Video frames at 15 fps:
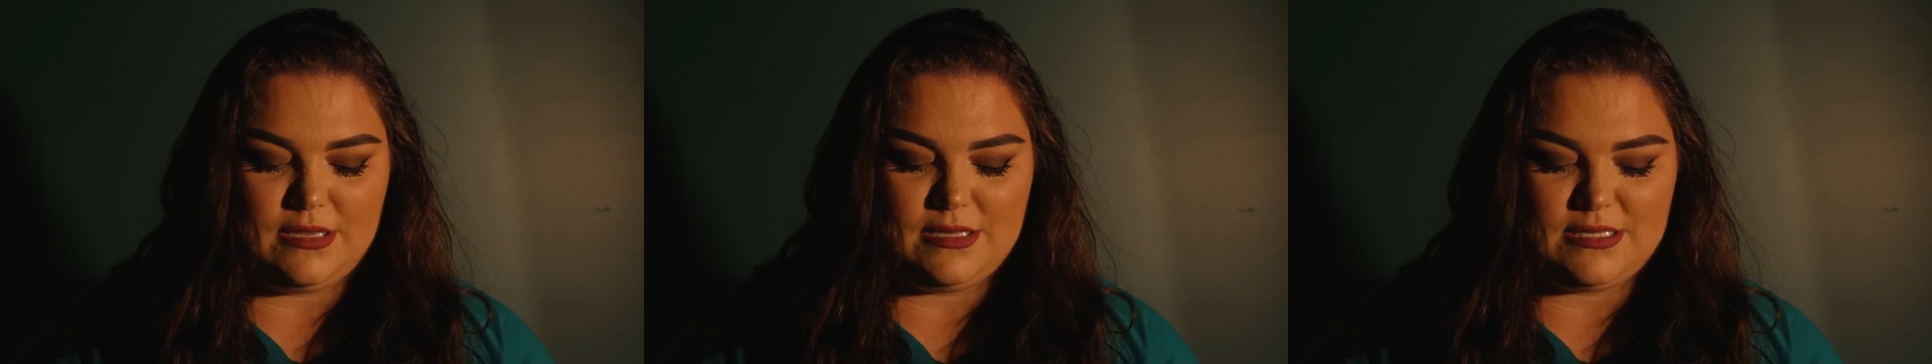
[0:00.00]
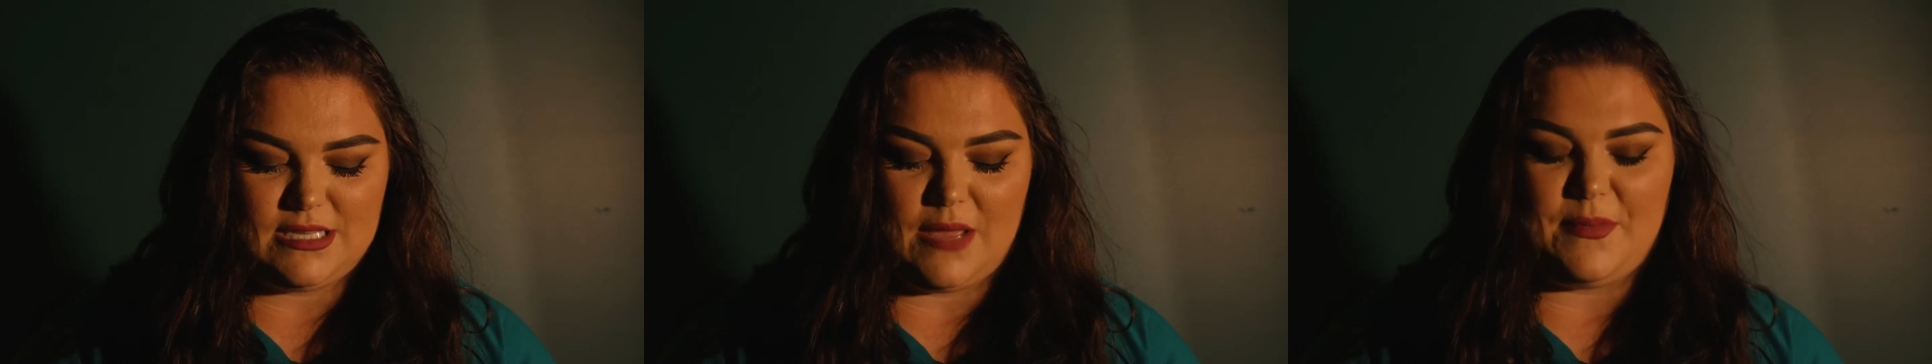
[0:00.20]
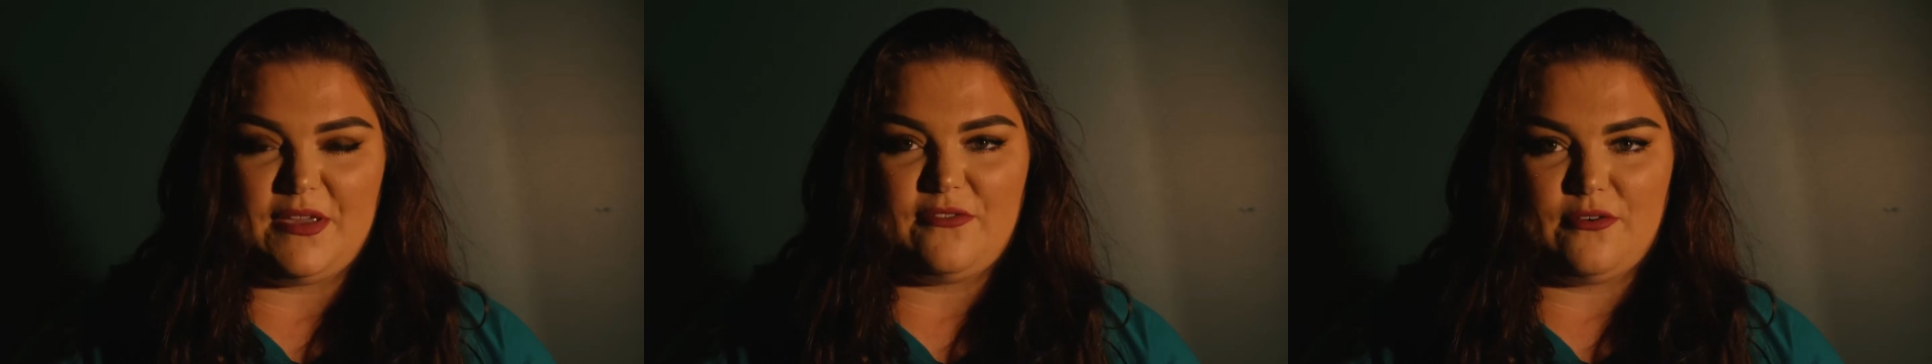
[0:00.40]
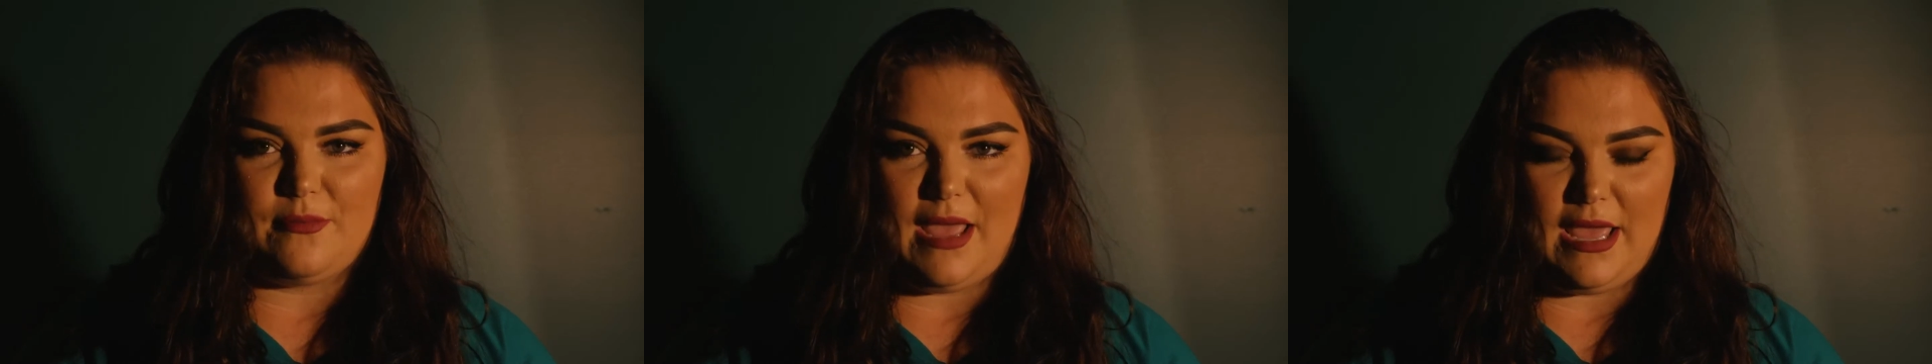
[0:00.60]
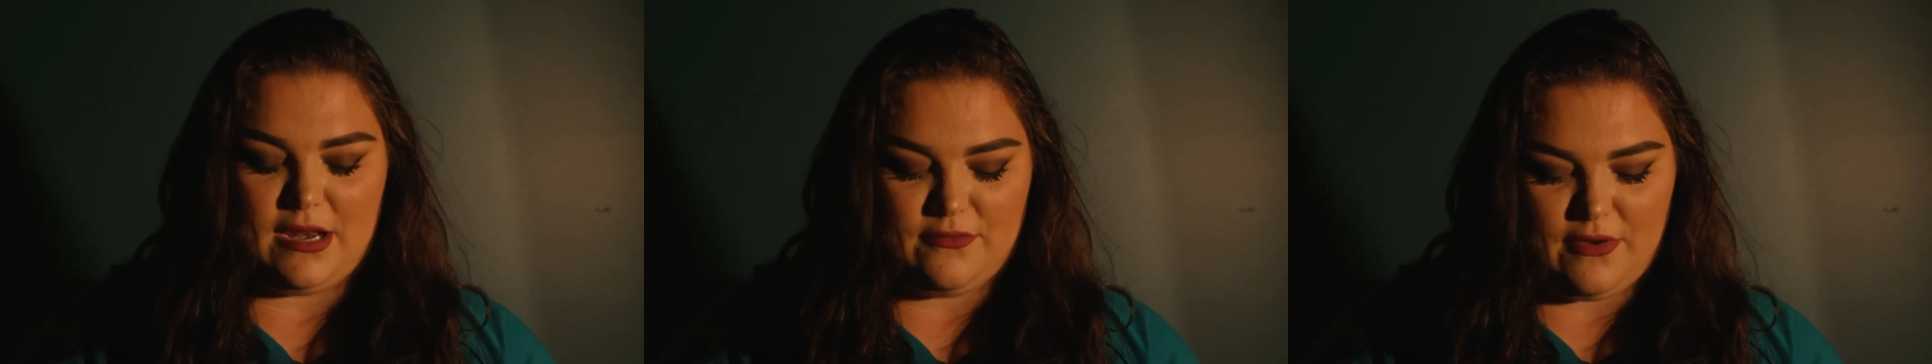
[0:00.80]
stemming from
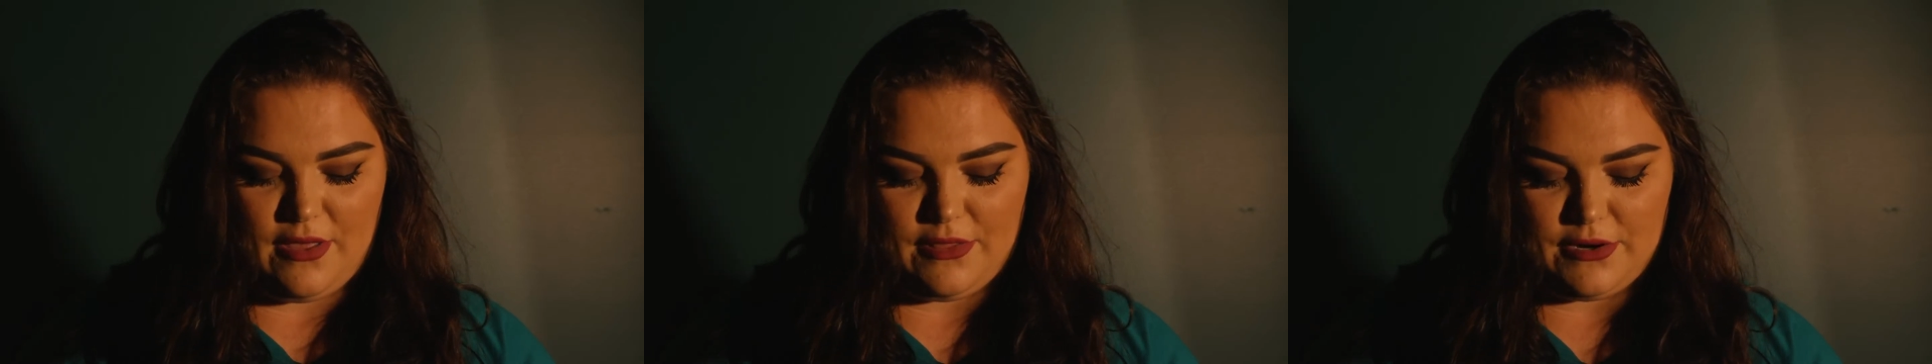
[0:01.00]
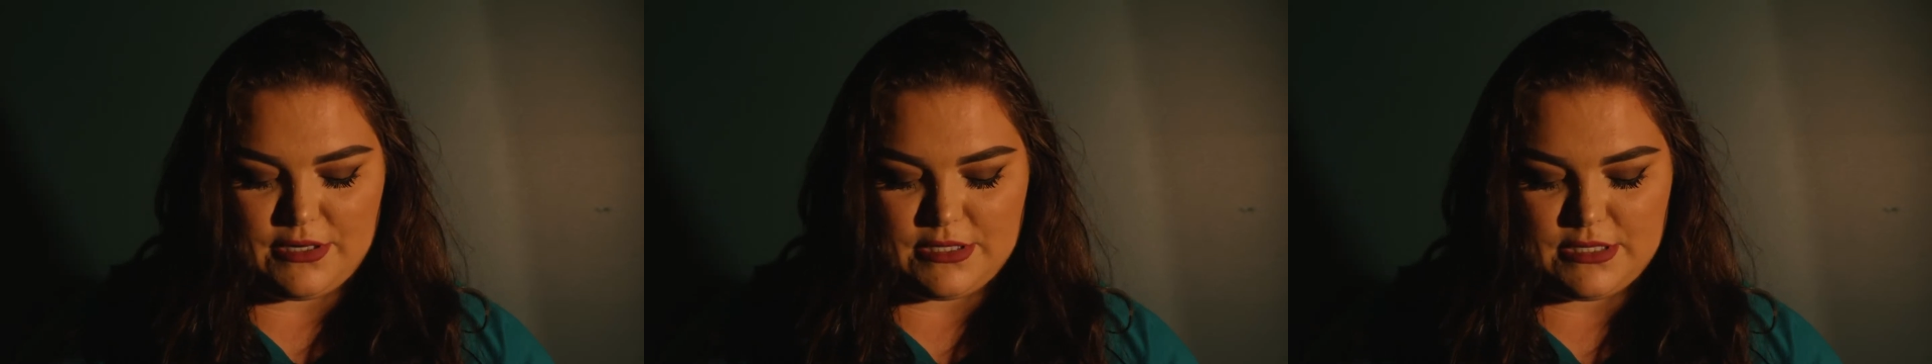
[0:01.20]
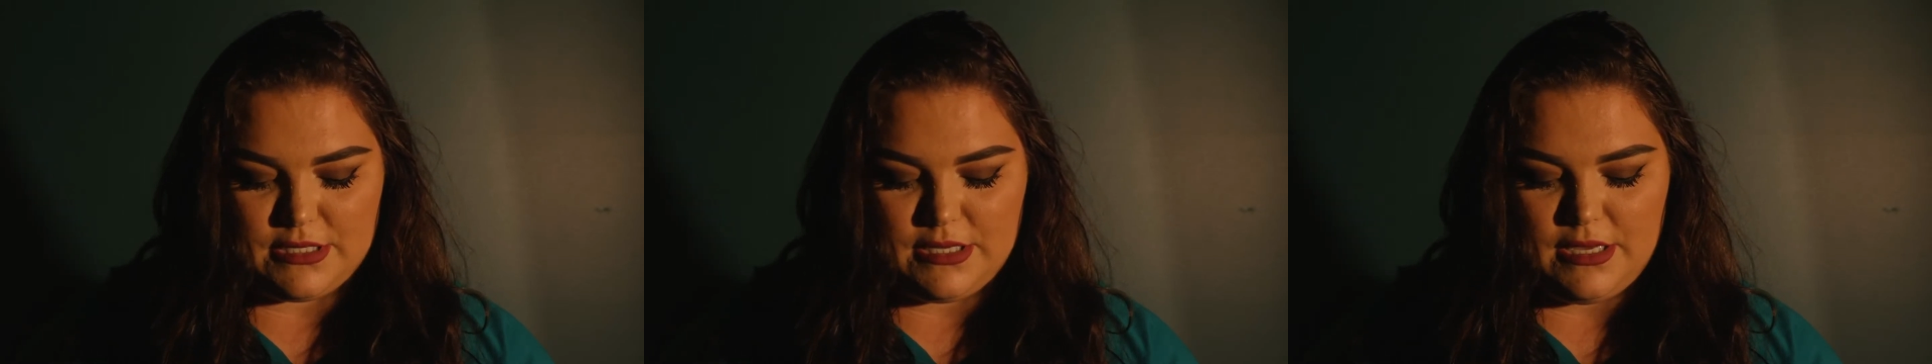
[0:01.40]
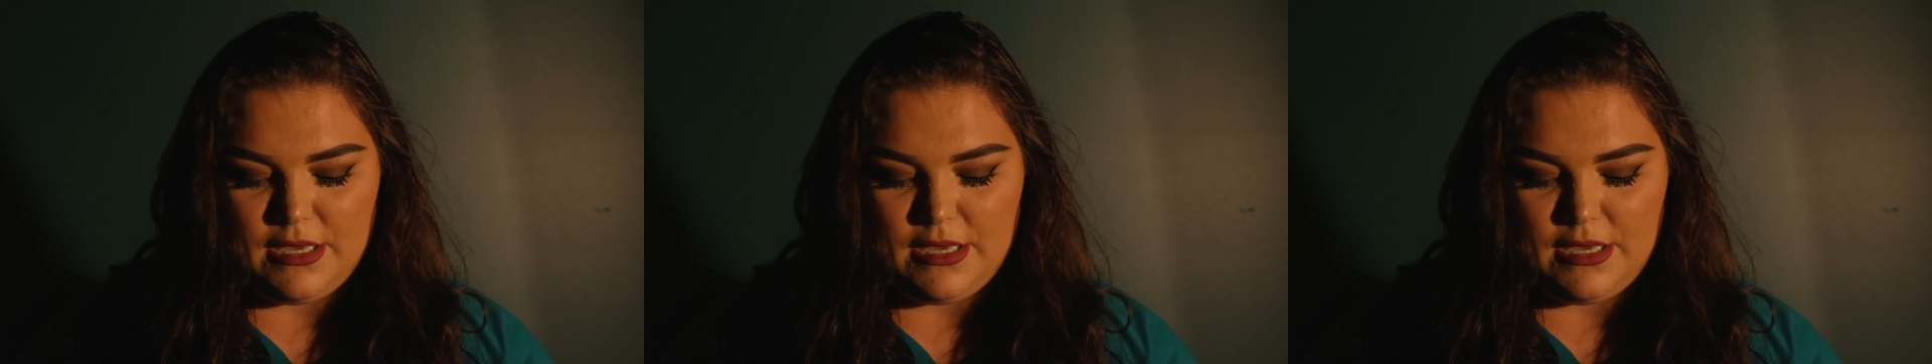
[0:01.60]
hate of others.